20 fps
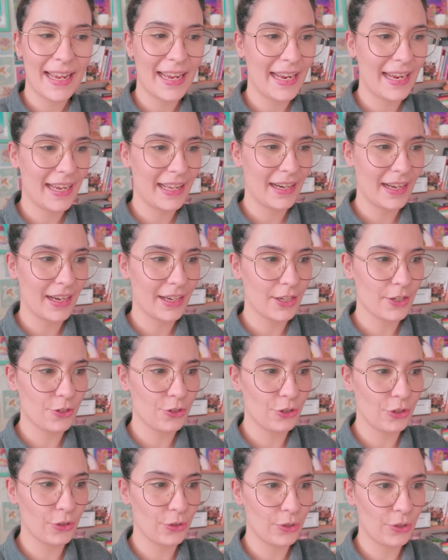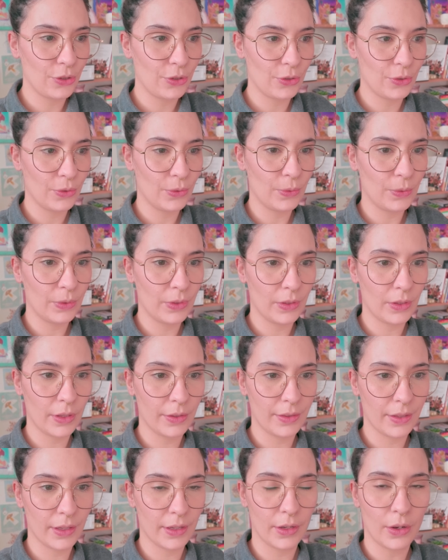and I can show you
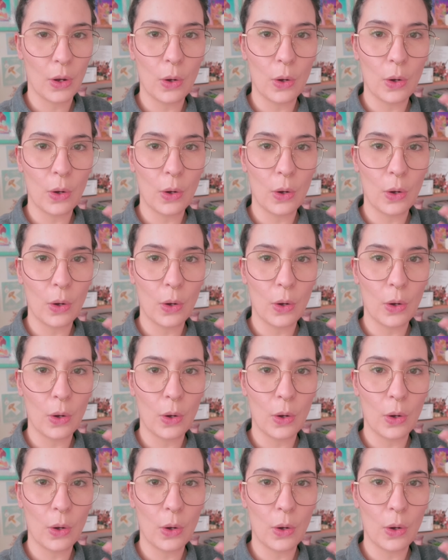the